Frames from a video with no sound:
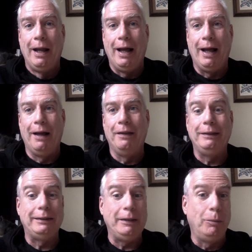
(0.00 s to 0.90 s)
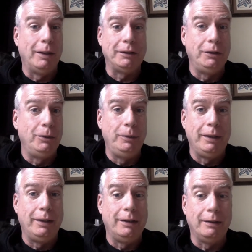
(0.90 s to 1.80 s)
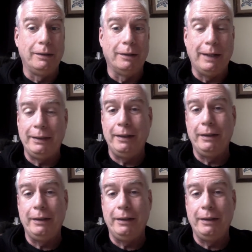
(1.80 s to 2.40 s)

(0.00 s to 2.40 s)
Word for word: uh, they see what's new in the collected